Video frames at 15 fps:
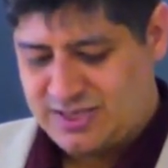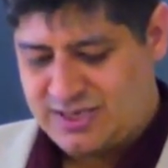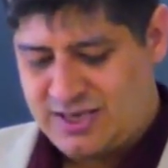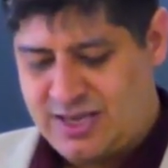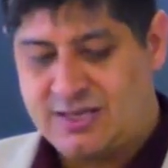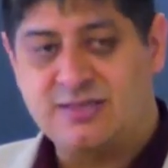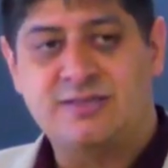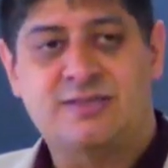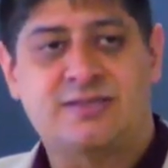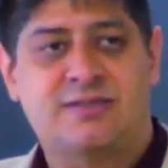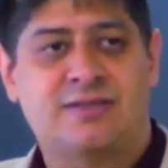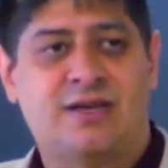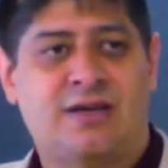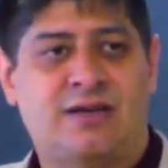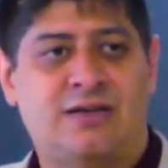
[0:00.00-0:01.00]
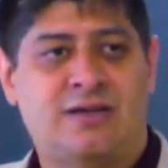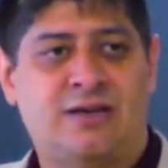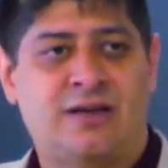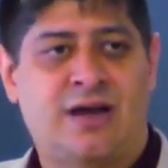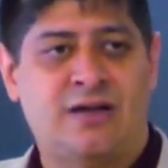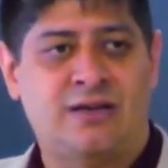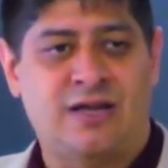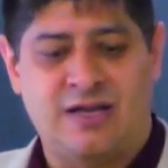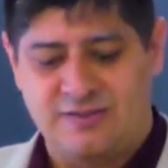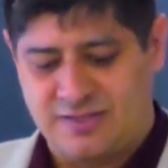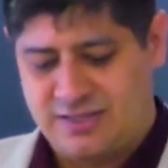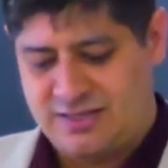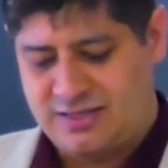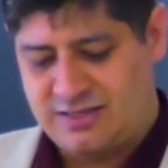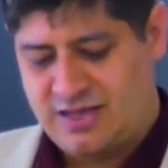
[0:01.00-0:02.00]
It ends our
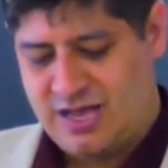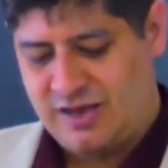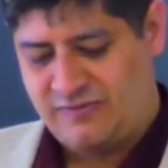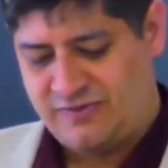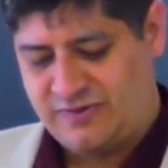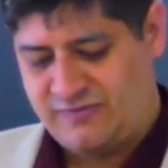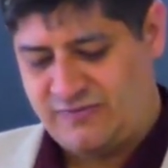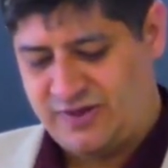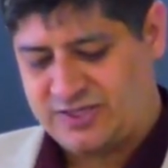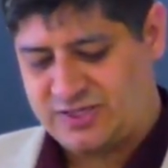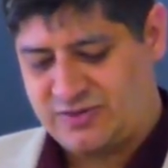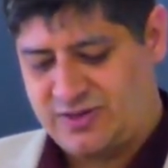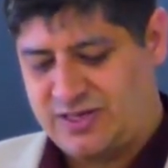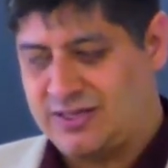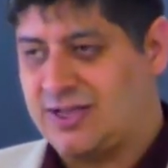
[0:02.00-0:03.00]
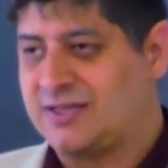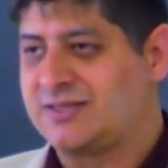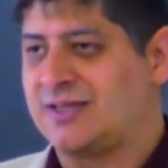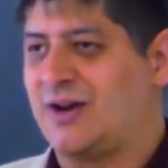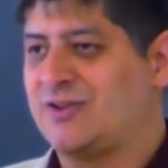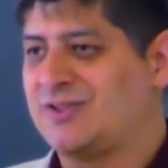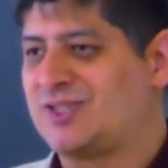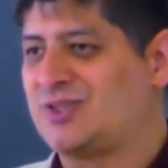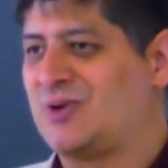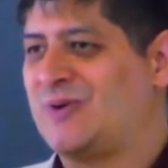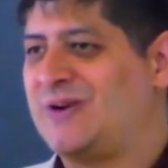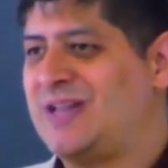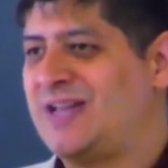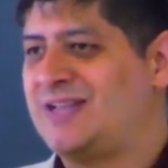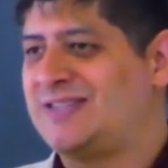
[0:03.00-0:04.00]
lives end in life and victory. That's how the
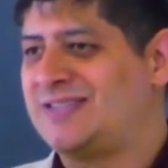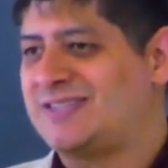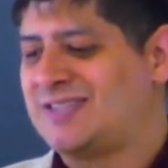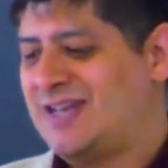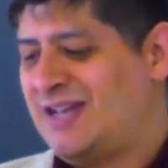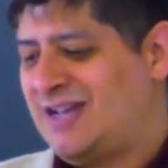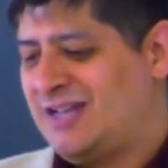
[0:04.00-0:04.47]
story ends.